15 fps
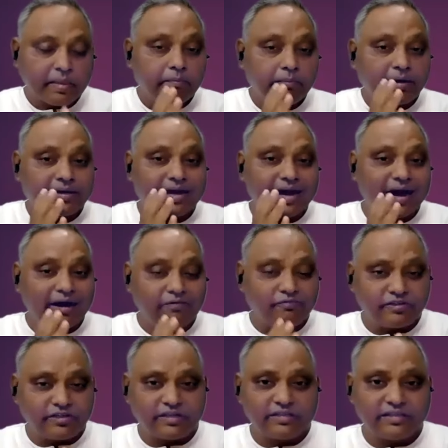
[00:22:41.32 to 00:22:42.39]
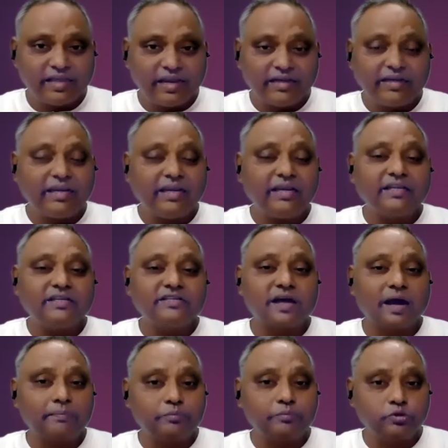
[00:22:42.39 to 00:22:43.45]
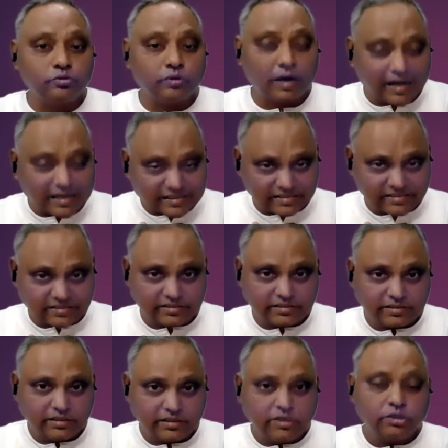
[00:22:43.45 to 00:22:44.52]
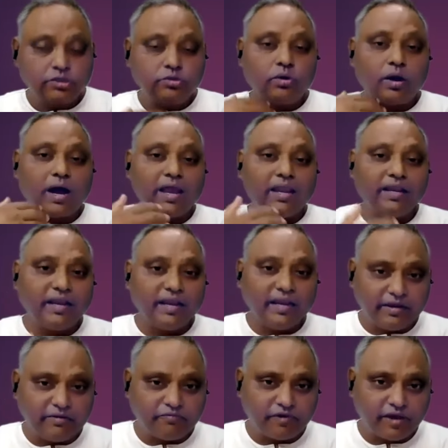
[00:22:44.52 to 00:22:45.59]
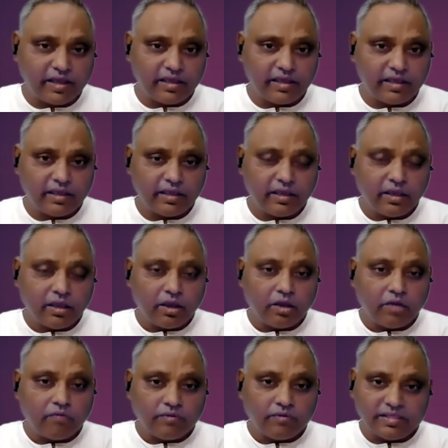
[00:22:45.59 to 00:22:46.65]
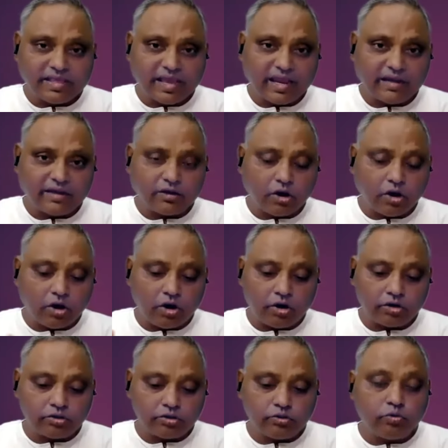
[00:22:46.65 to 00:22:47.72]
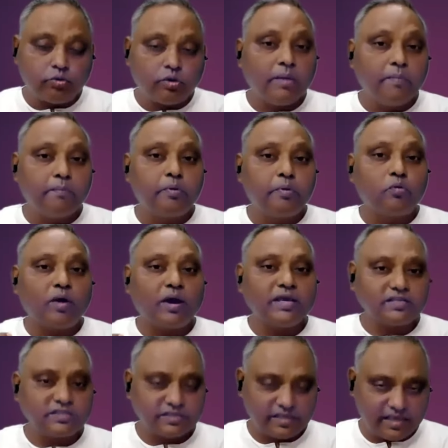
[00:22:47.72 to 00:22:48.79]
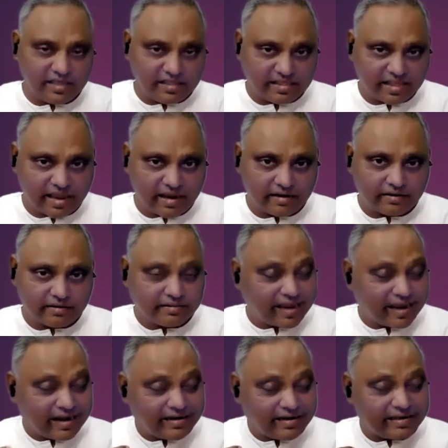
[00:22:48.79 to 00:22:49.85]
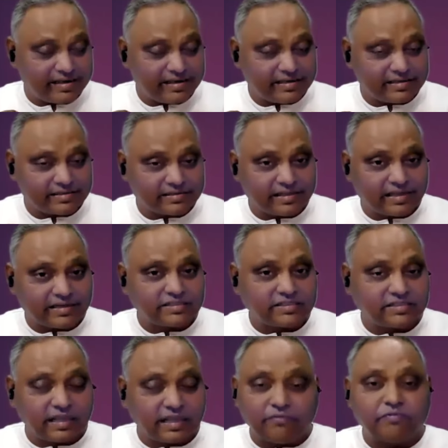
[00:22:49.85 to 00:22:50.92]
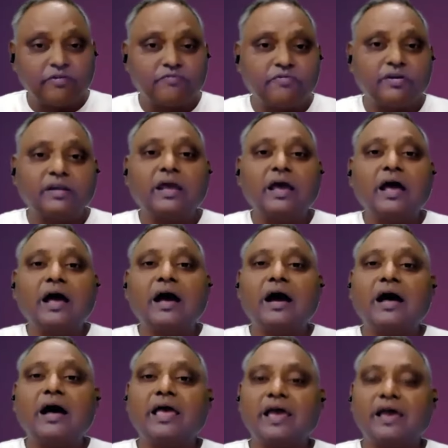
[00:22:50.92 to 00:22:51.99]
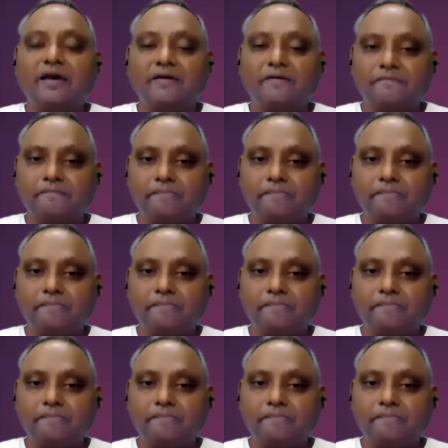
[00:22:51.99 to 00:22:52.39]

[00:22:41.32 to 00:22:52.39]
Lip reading: But after that, it is up to us to identify with that or to improvise in that. That is that self-effort I have.